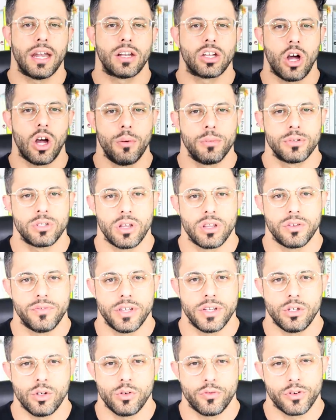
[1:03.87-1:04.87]
and comment on the
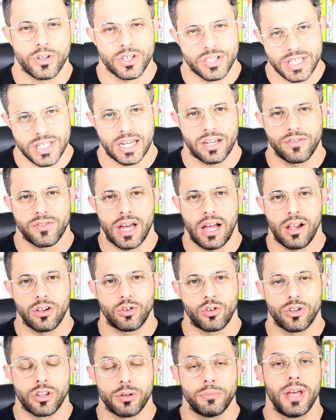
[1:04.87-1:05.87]
video for the sake of the
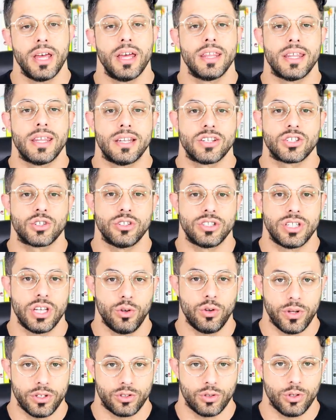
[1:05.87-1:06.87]
algorithm that is
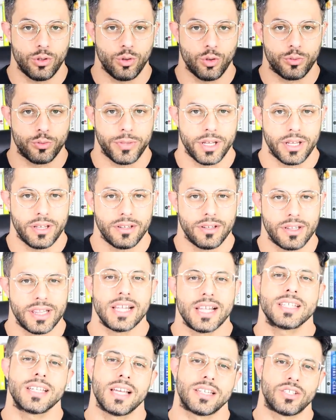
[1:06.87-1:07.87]
continuing to elude me.
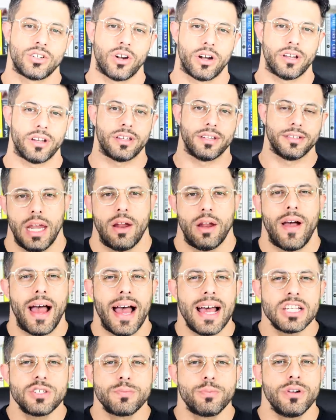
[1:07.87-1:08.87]
Let's get started. Now,
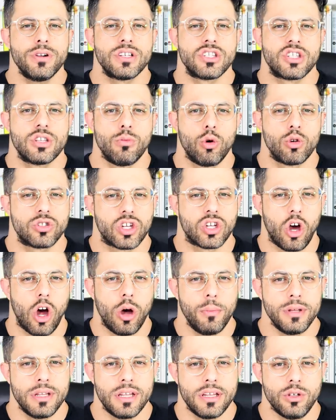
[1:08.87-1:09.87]
aspirin is the most
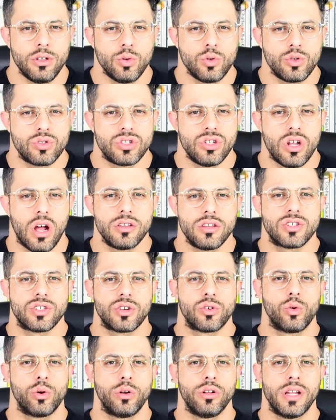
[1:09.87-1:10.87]
commonly used
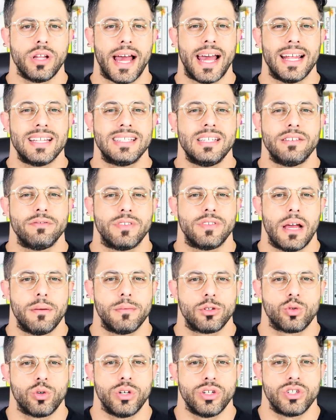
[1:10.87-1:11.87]
non-steroidal
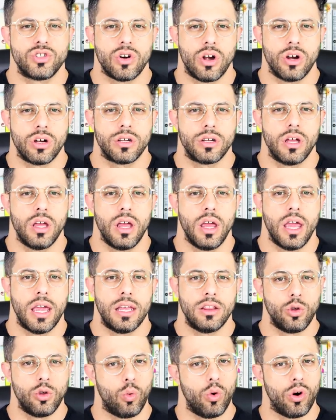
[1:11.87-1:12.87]
anti-inflammatory drug
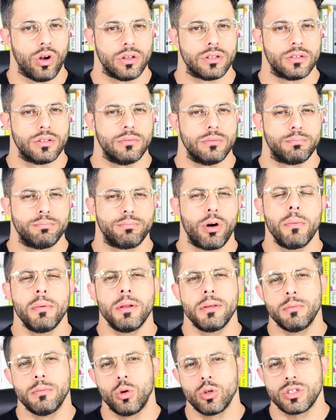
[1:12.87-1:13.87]
in the world.
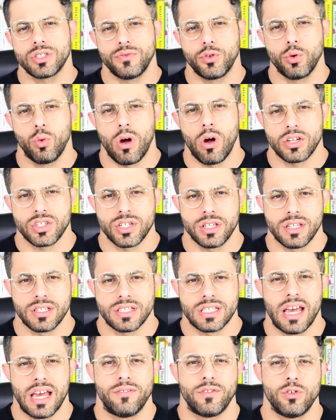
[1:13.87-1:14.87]
Probably most of you watching
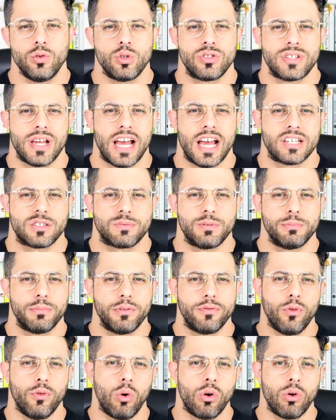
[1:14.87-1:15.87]
this have used aspirin
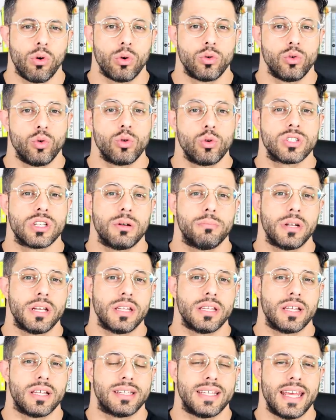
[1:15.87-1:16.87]
before or know
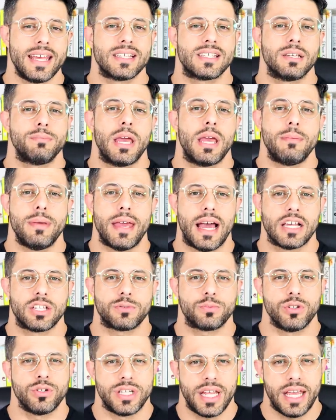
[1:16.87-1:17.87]
somebody that takes a baby
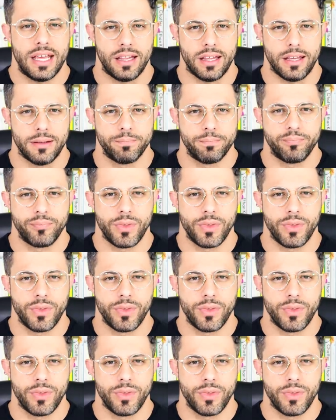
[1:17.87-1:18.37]
aspirin daily.